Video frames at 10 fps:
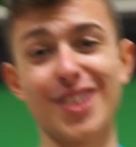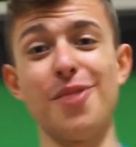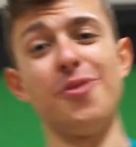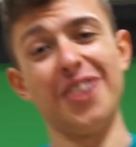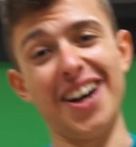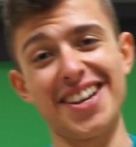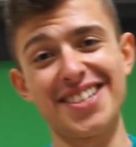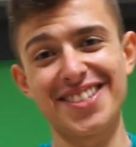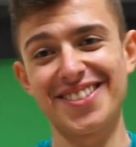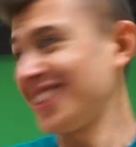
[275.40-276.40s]
Come on
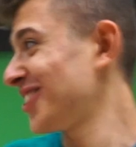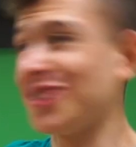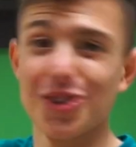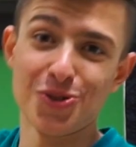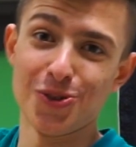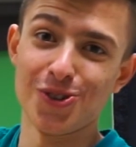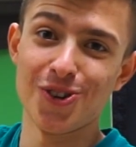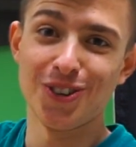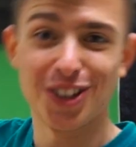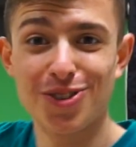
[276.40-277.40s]
guys, this is a
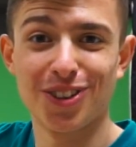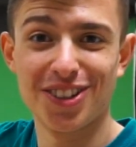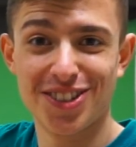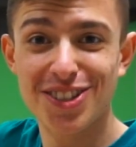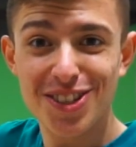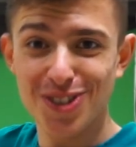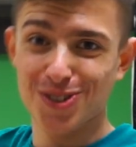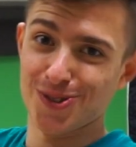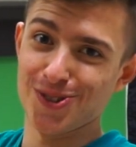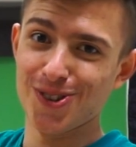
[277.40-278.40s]
studio, literally, this is a
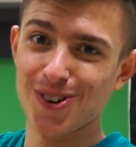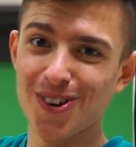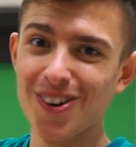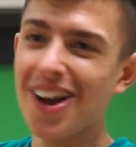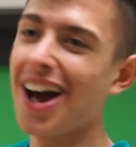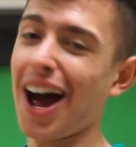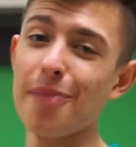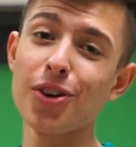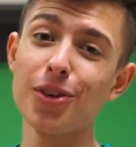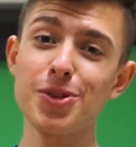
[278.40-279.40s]
studio.
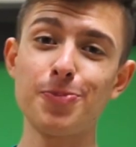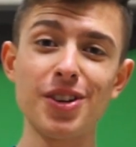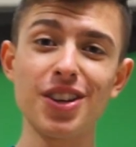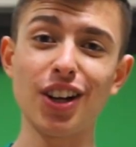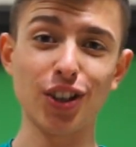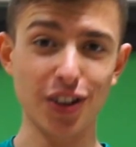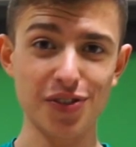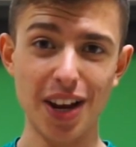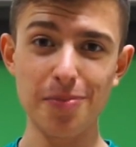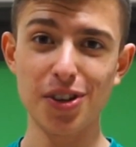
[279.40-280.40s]
I'm gonna be spending a lot
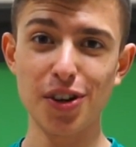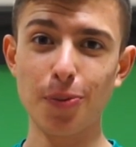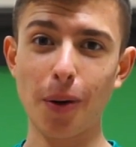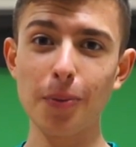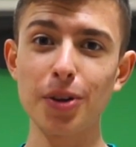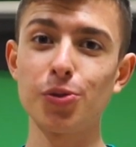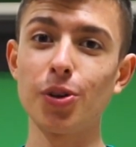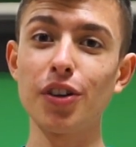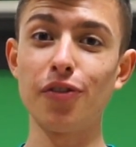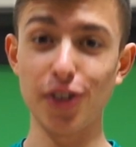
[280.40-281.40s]
of time here probably
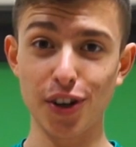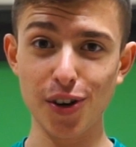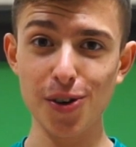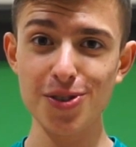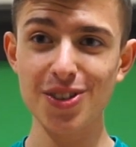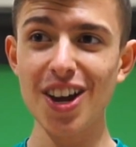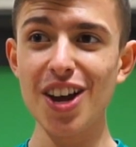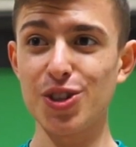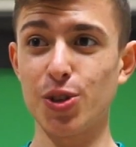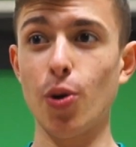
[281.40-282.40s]
doing videos,
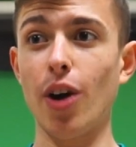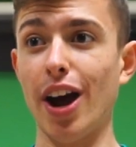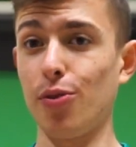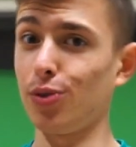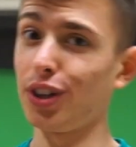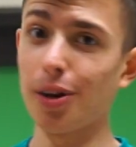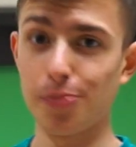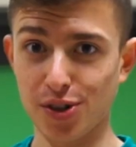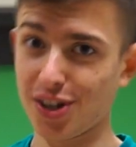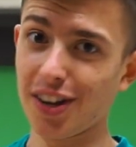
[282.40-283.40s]
so I really
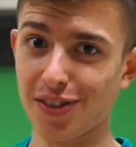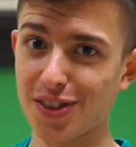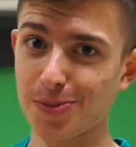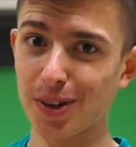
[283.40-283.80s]
appreciate this